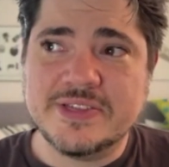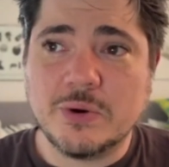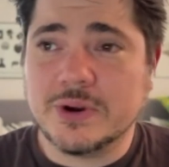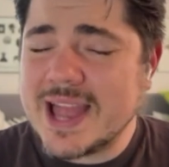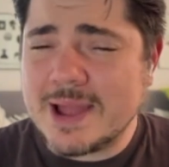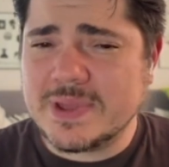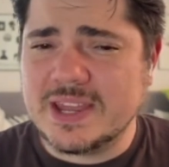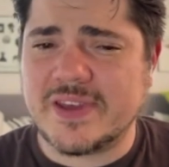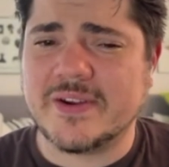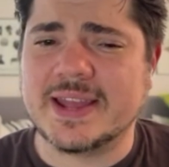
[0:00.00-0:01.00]
they were not
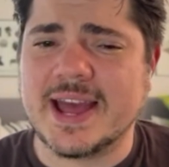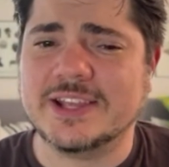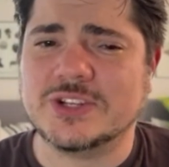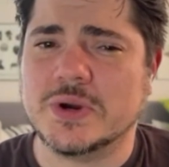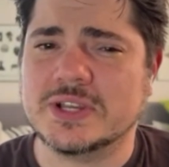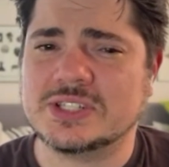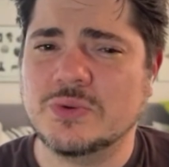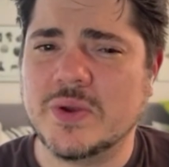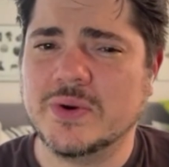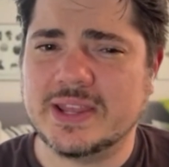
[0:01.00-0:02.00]
being very kind to
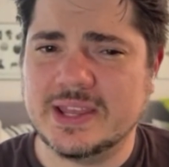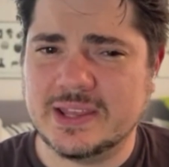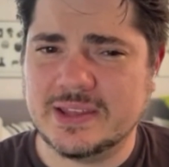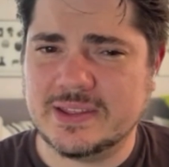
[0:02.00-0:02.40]
us. And we were